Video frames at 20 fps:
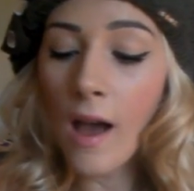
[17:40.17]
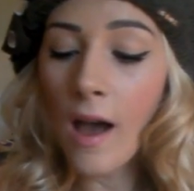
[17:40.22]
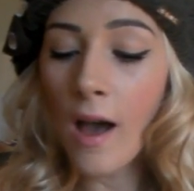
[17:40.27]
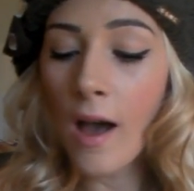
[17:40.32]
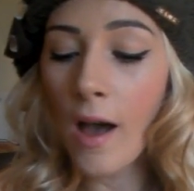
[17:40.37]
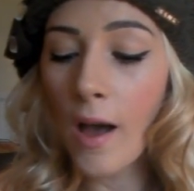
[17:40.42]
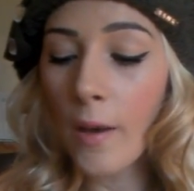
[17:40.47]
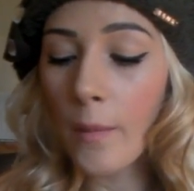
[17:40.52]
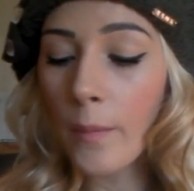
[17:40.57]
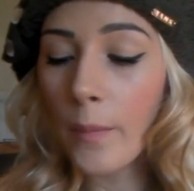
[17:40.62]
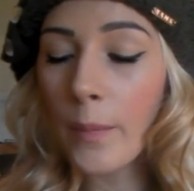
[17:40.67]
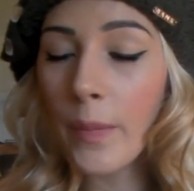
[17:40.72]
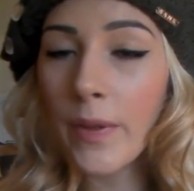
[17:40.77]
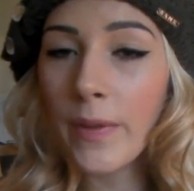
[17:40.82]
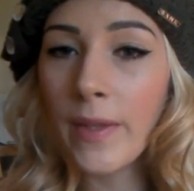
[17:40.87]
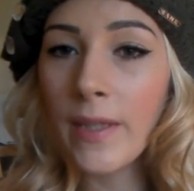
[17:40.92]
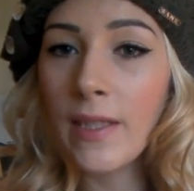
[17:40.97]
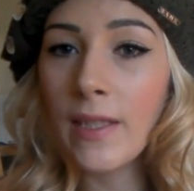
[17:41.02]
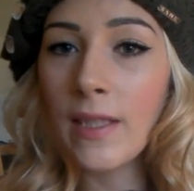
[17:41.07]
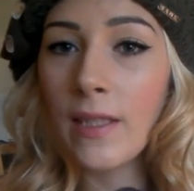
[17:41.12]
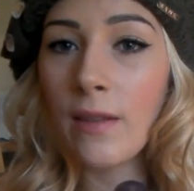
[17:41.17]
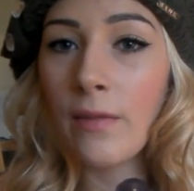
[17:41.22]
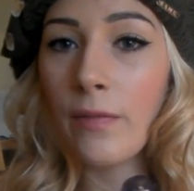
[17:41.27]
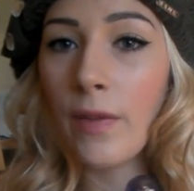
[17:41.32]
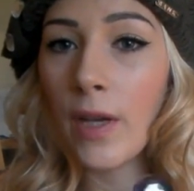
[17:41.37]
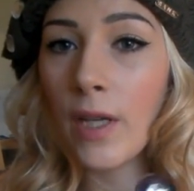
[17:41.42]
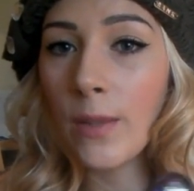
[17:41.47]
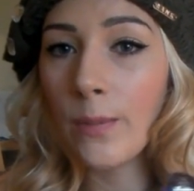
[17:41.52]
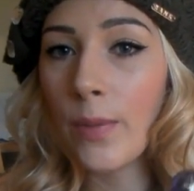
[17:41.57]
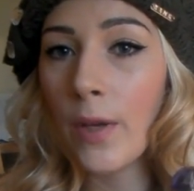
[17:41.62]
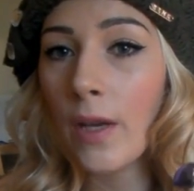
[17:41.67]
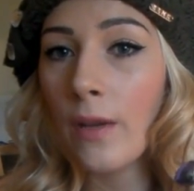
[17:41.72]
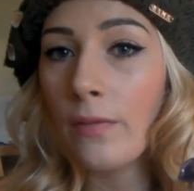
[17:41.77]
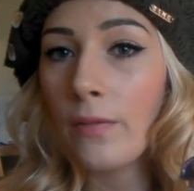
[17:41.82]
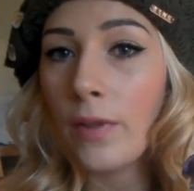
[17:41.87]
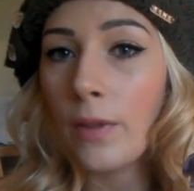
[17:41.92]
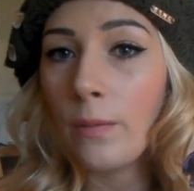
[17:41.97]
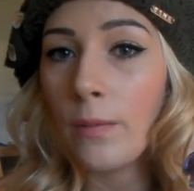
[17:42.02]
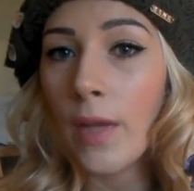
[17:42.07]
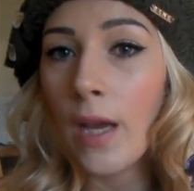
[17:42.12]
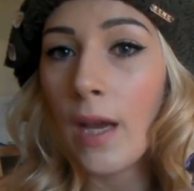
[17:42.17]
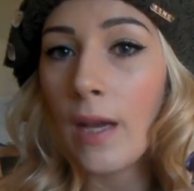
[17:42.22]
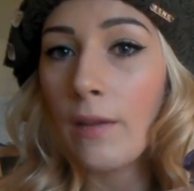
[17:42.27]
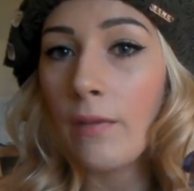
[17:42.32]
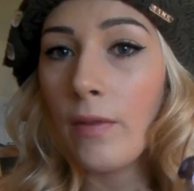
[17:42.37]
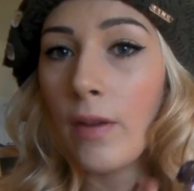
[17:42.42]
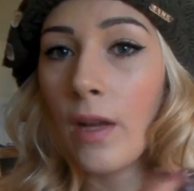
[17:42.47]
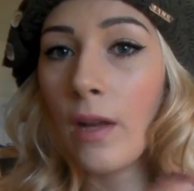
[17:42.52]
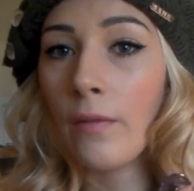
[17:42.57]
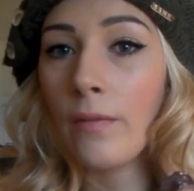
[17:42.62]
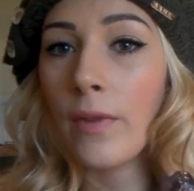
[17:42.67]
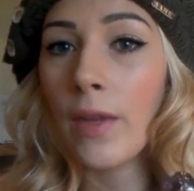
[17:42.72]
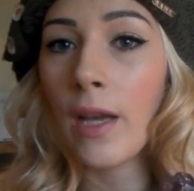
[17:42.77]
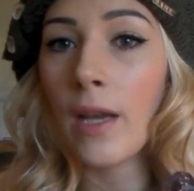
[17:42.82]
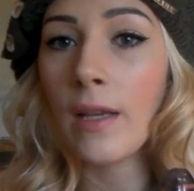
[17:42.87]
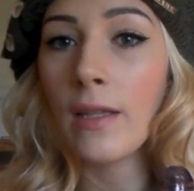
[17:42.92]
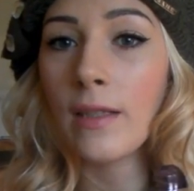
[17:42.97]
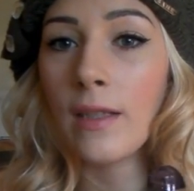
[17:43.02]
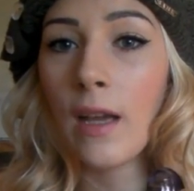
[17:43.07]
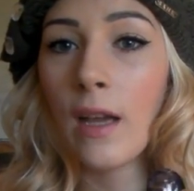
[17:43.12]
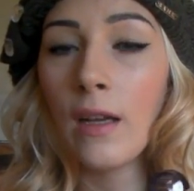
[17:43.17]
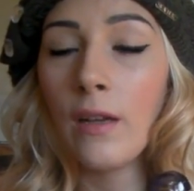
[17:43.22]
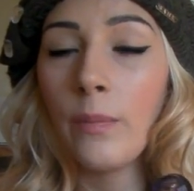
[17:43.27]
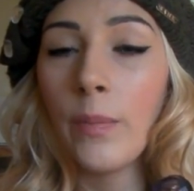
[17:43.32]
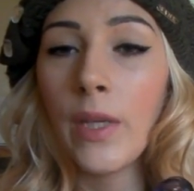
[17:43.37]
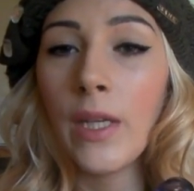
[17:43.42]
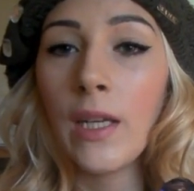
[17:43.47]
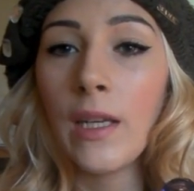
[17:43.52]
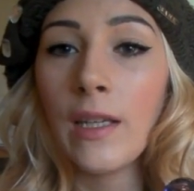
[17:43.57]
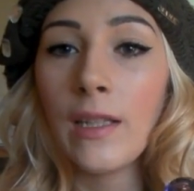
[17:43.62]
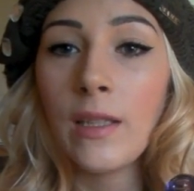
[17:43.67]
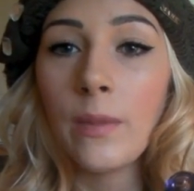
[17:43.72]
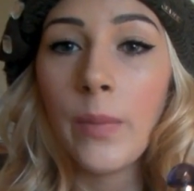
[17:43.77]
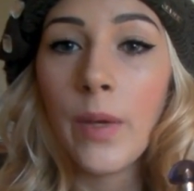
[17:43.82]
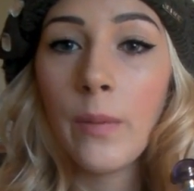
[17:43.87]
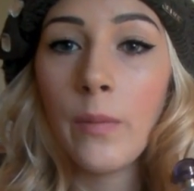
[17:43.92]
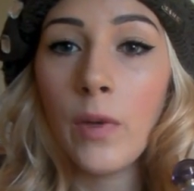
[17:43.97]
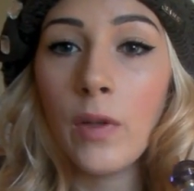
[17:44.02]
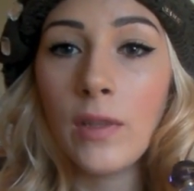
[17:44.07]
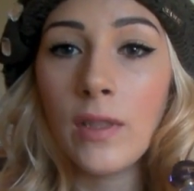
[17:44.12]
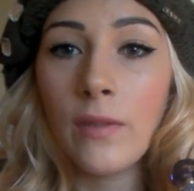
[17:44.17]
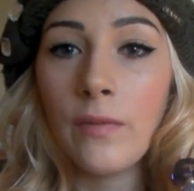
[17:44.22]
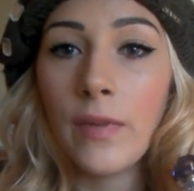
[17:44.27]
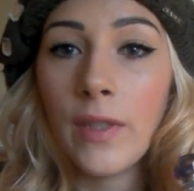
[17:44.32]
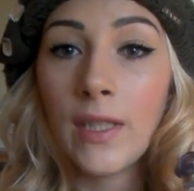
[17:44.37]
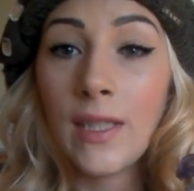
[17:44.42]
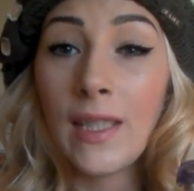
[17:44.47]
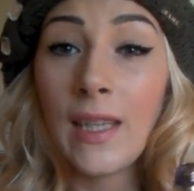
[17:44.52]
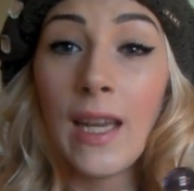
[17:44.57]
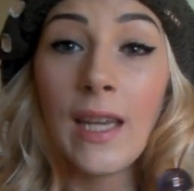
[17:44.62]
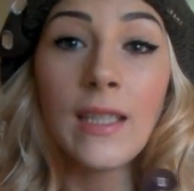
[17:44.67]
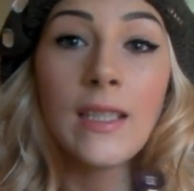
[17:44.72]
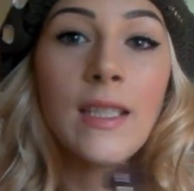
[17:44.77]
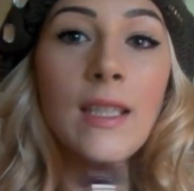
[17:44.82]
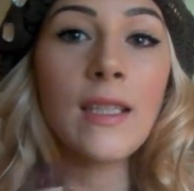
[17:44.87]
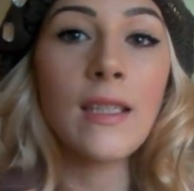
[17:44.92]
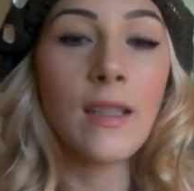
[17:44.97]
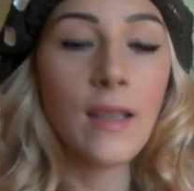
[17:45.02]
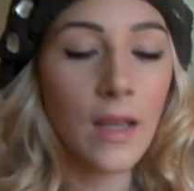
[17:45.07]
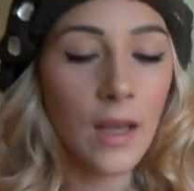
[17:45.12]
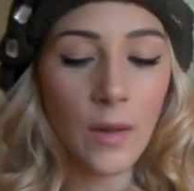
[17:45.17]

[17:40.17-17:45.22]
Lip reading: But this is the first perfume that I've loved that has kind of been a little bit more sophisticated.